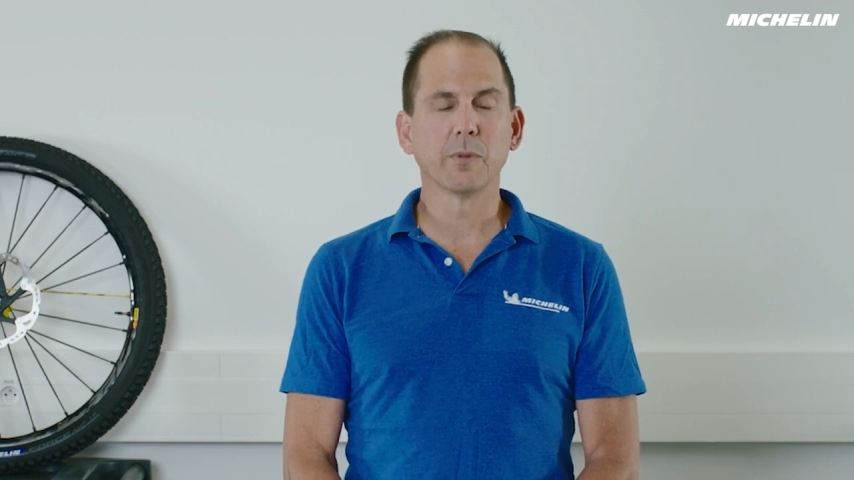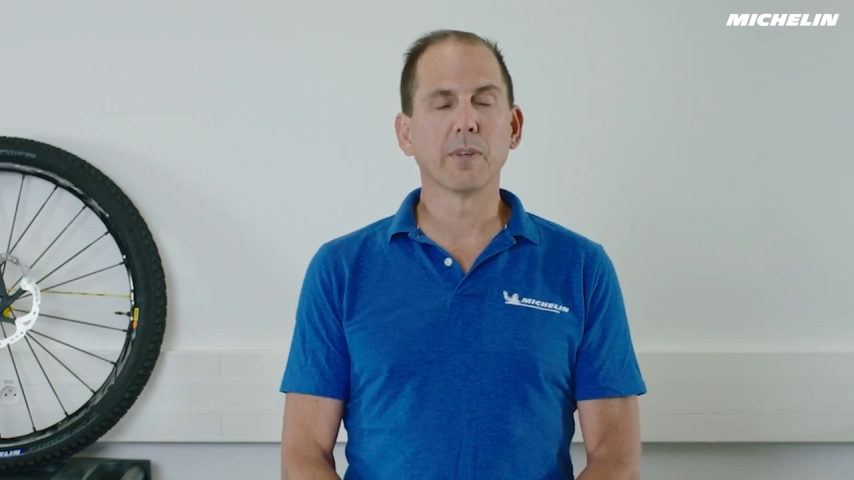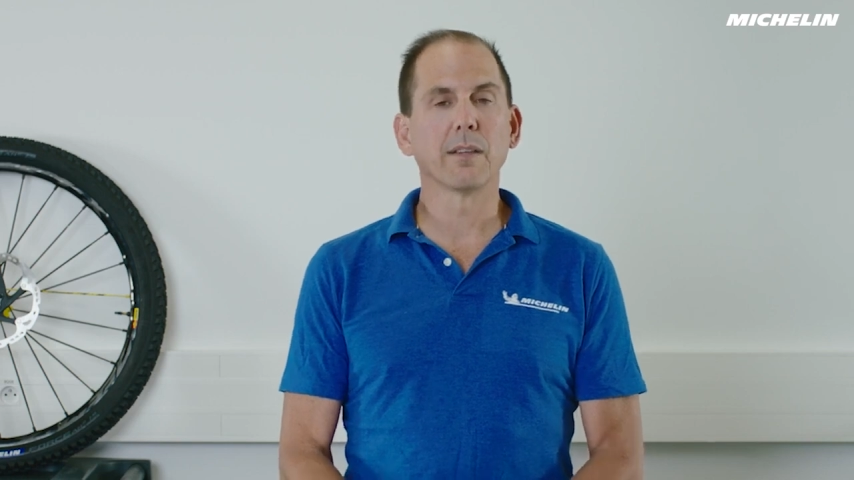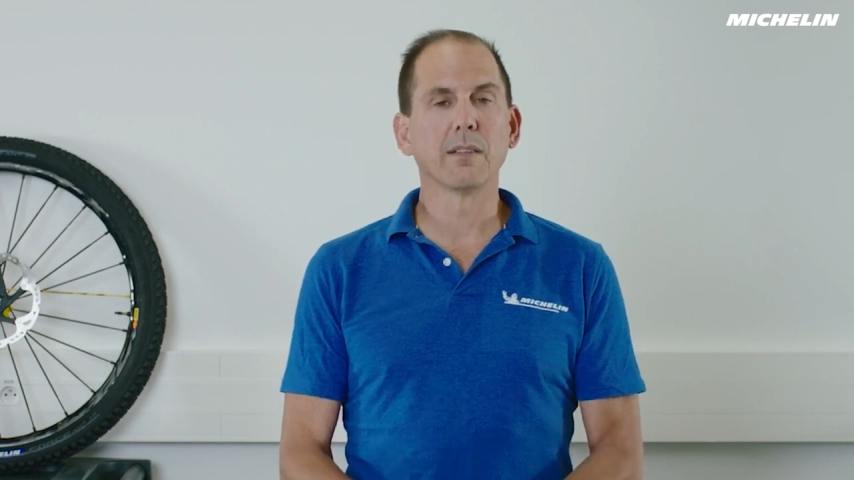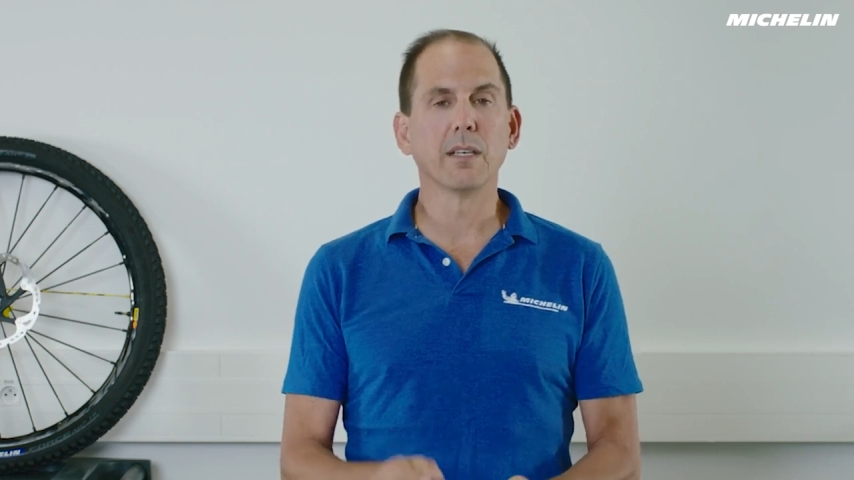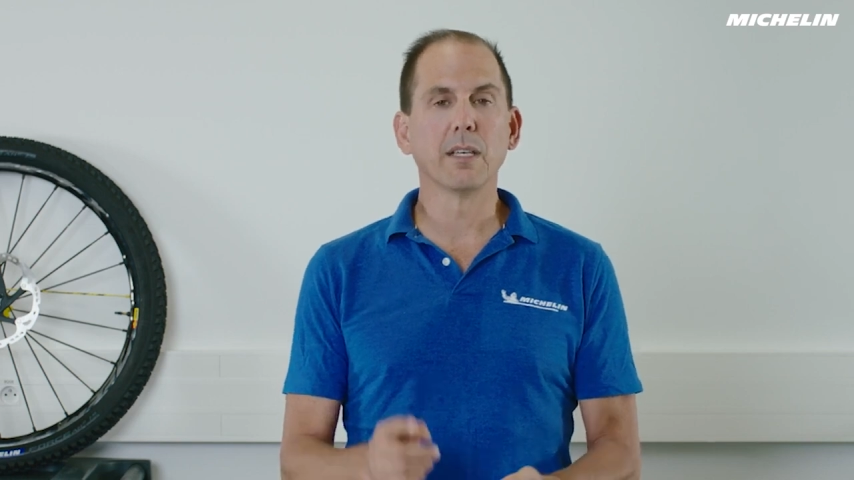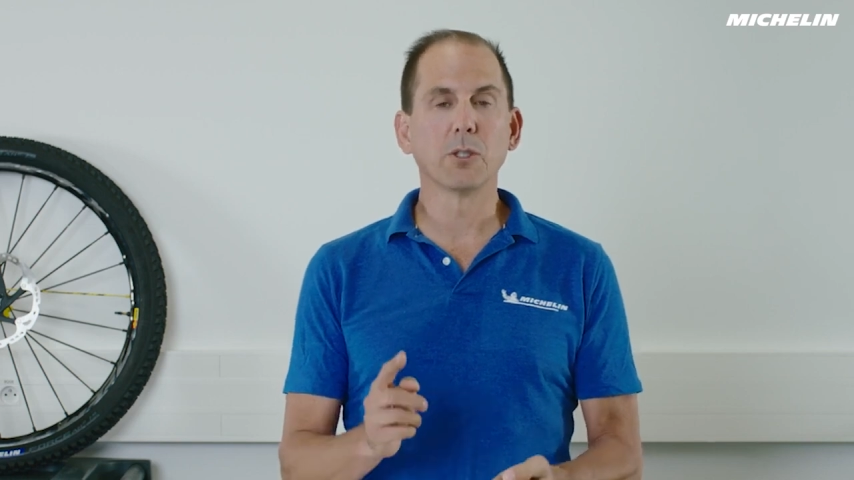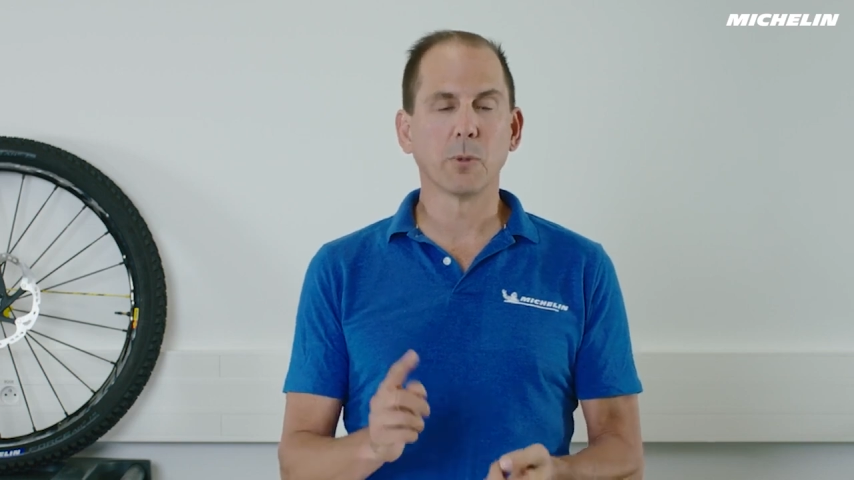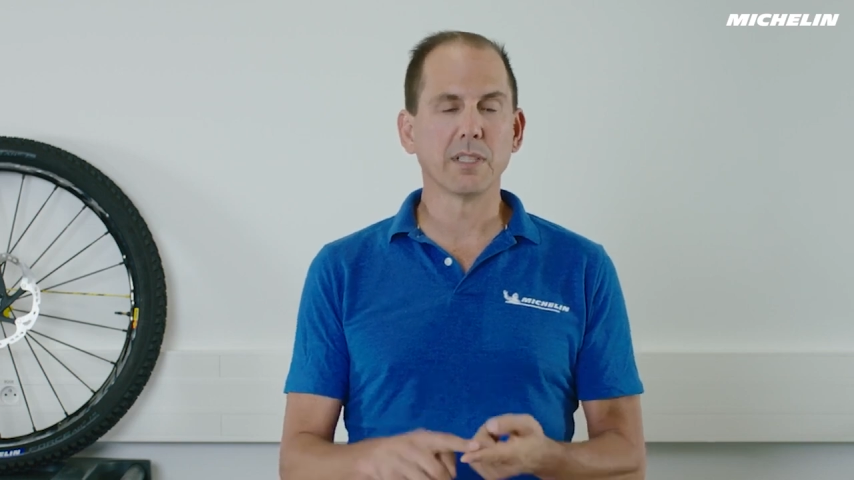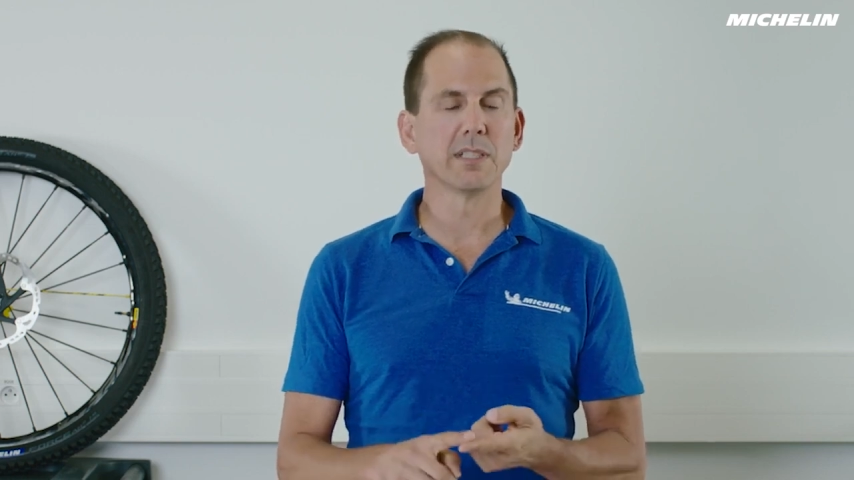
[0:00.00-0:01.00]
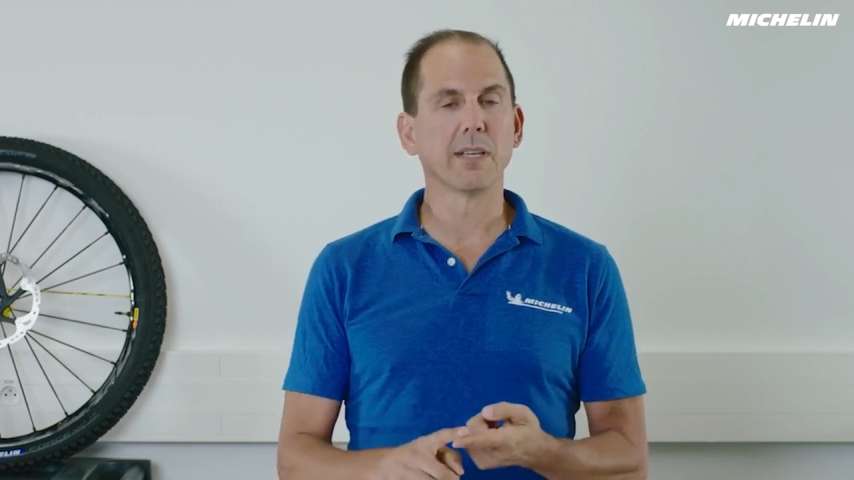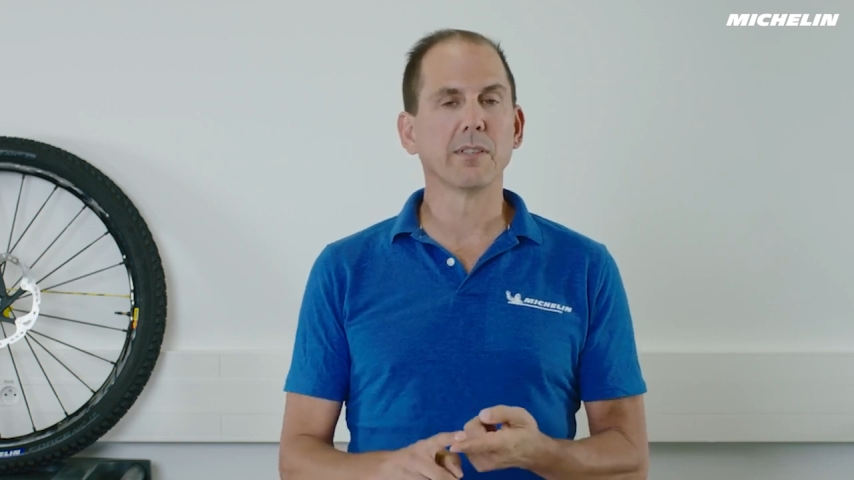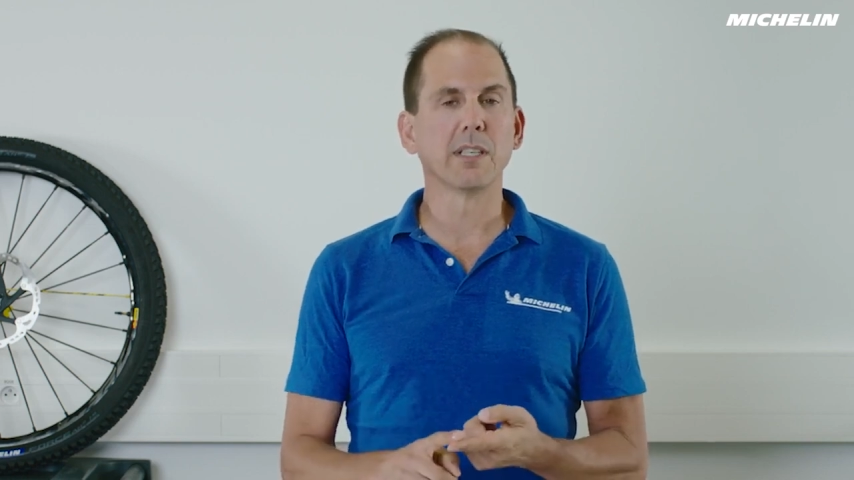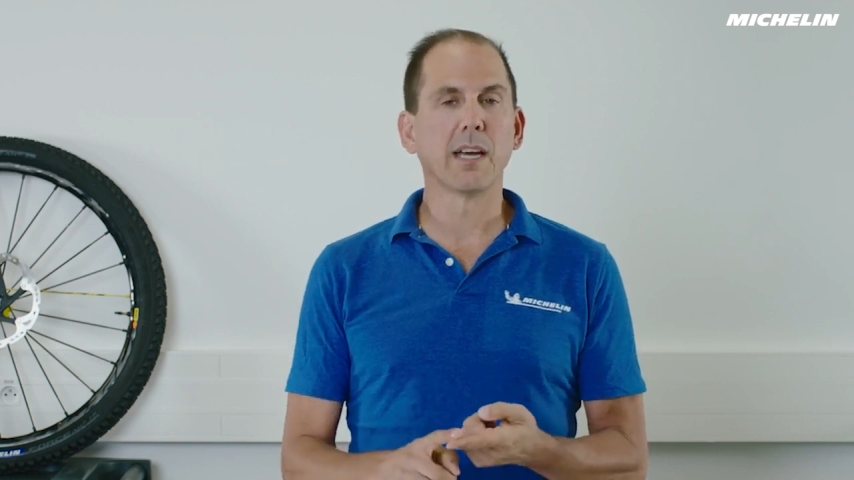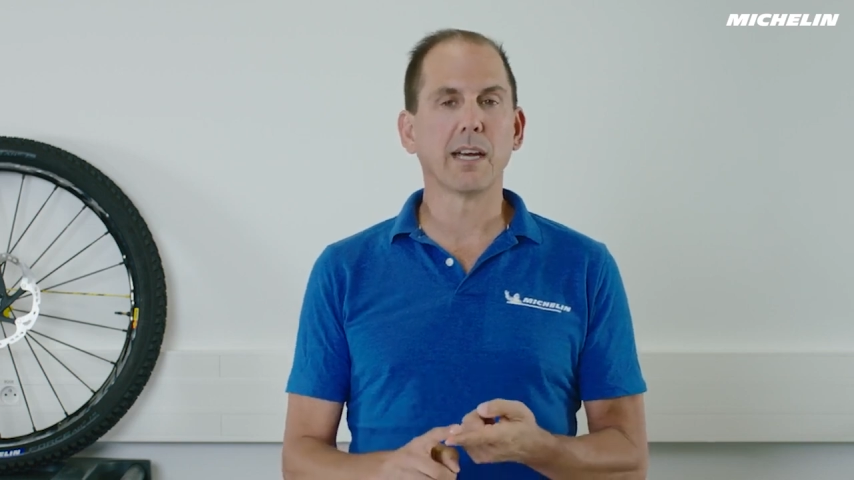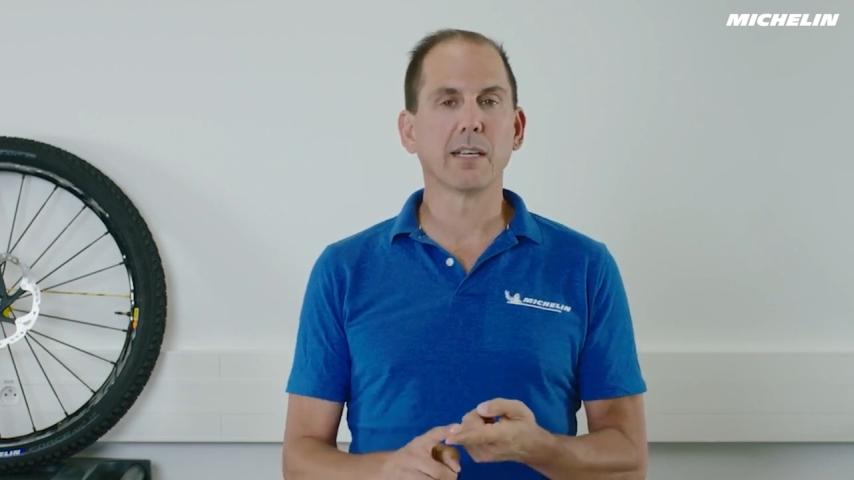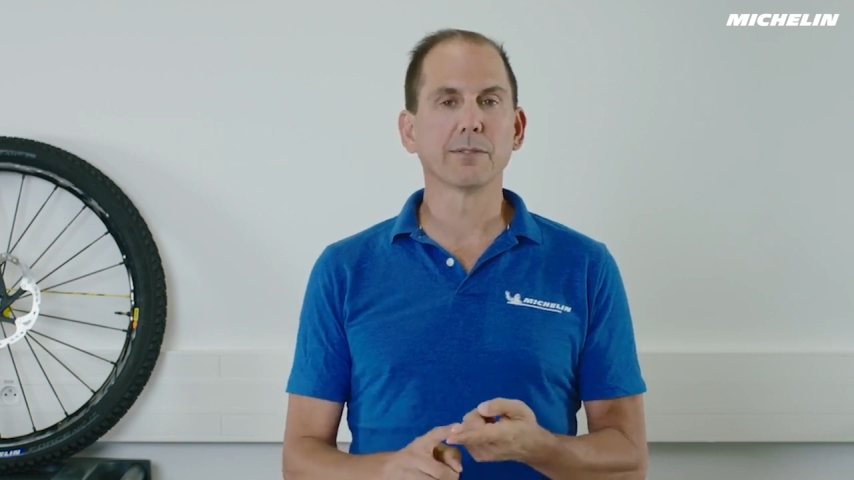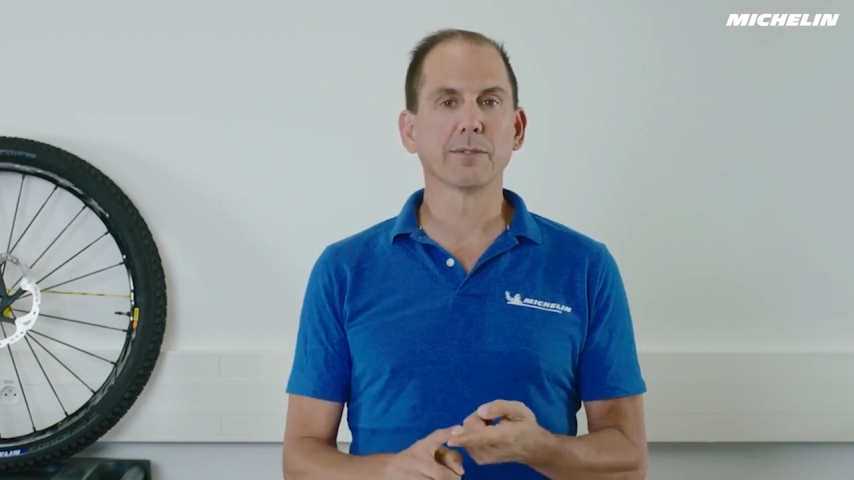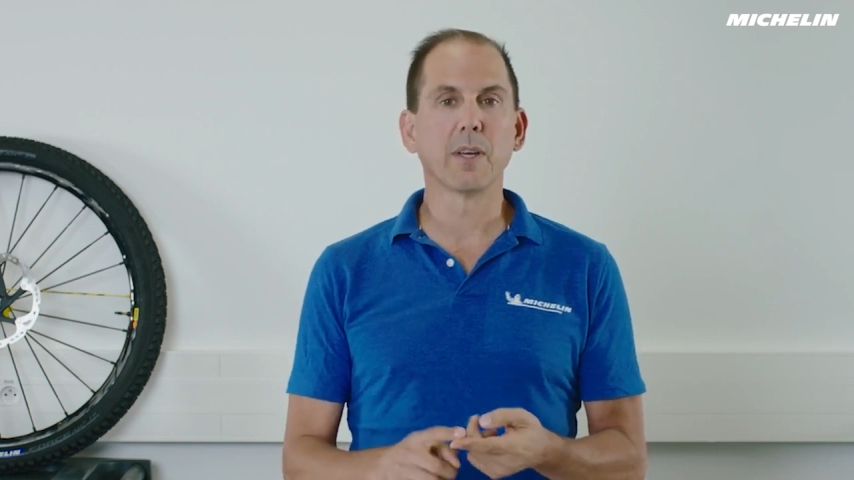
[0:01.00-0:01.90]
We've got the 27.5